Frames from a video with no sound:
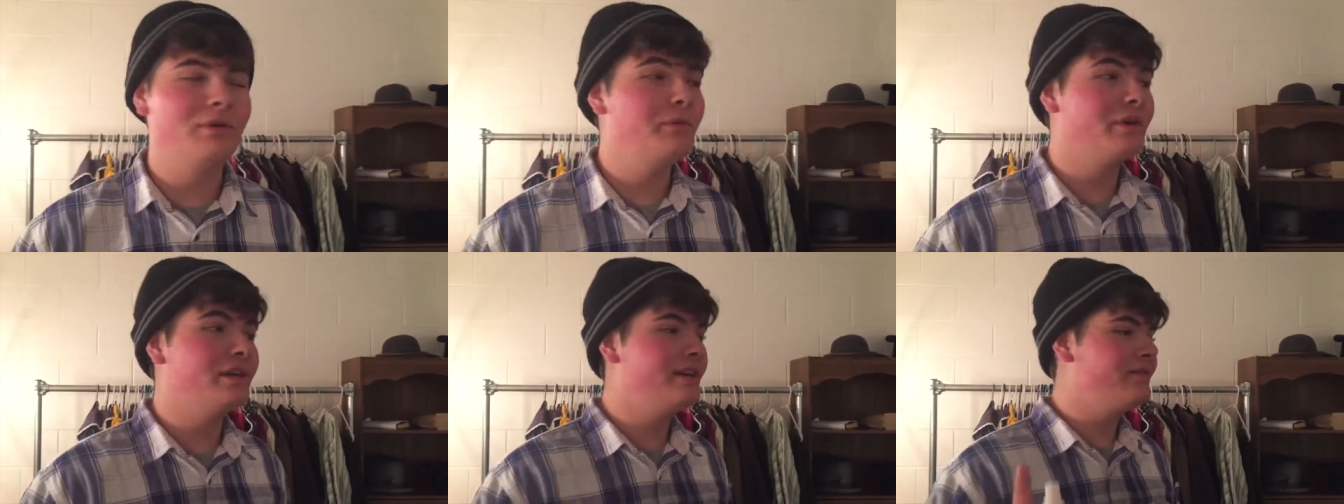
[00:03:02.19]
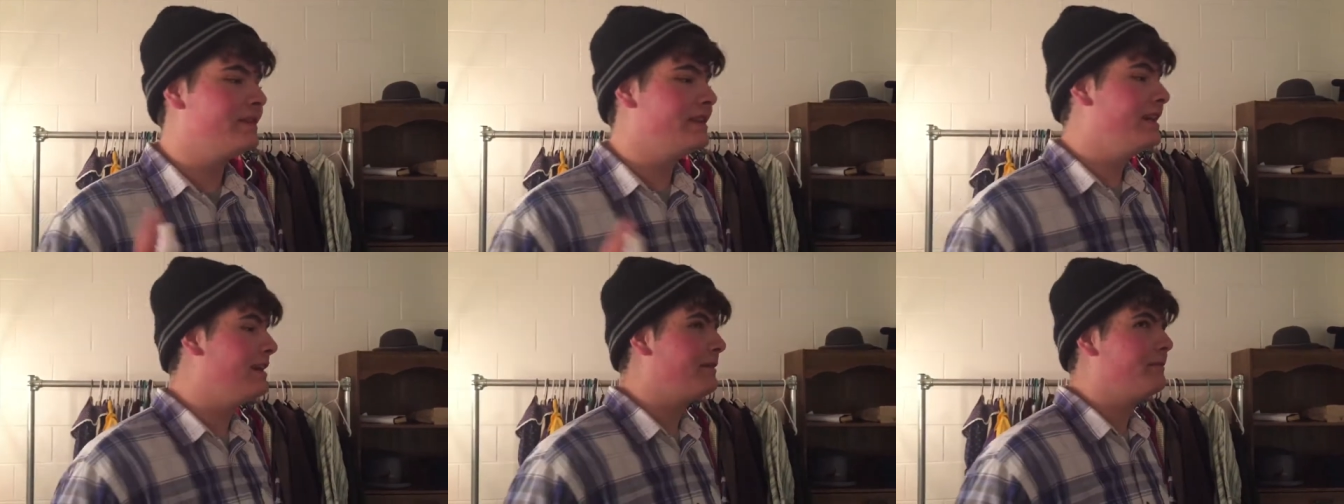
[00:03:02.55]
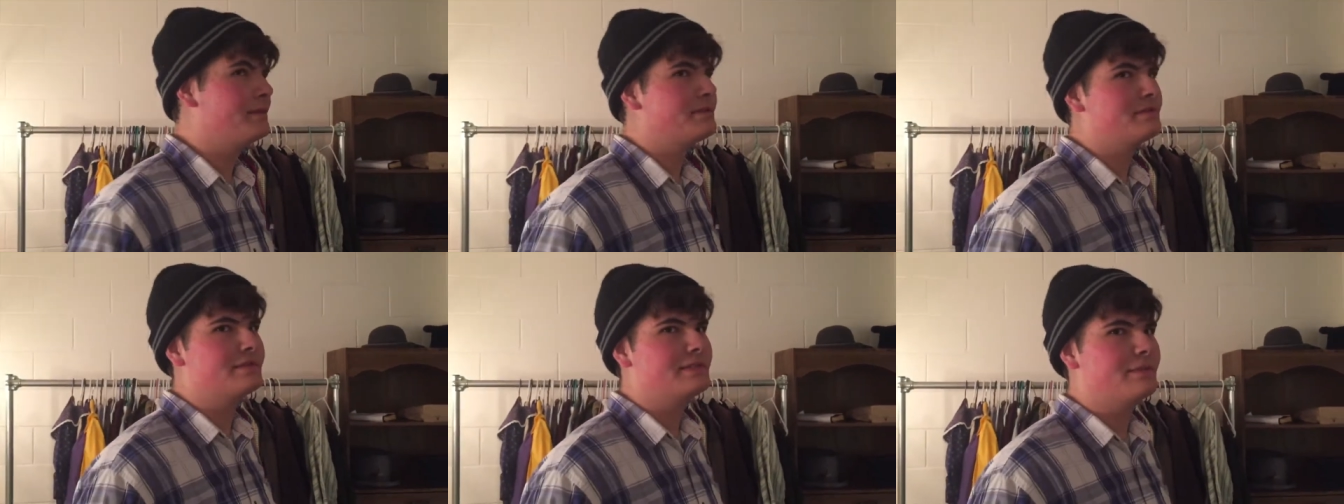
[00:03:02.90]
We weren't even there,
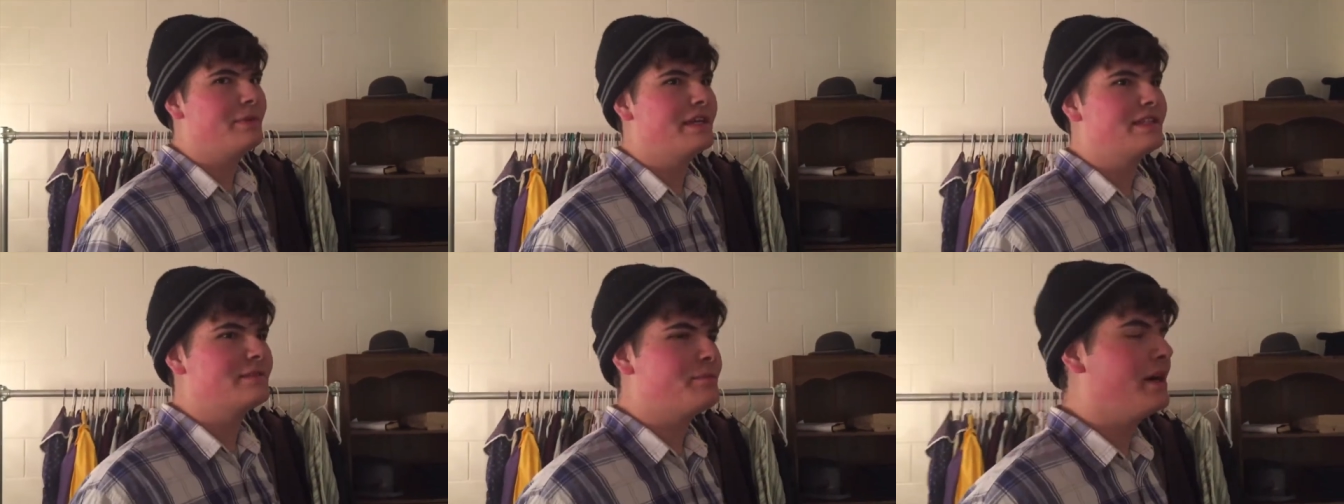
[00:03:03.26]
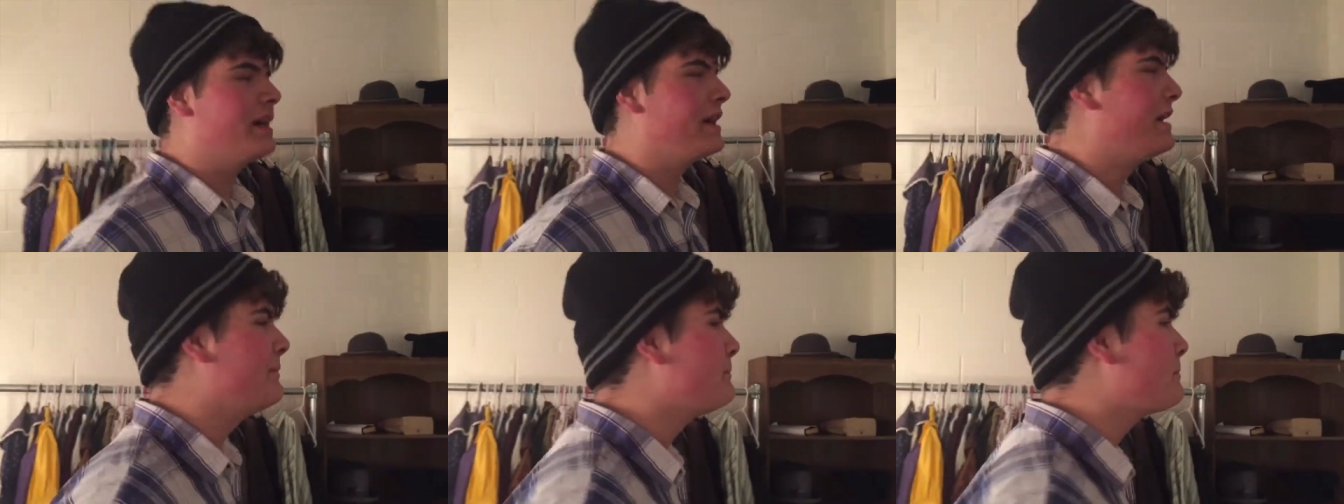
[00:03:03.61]
which was the best part.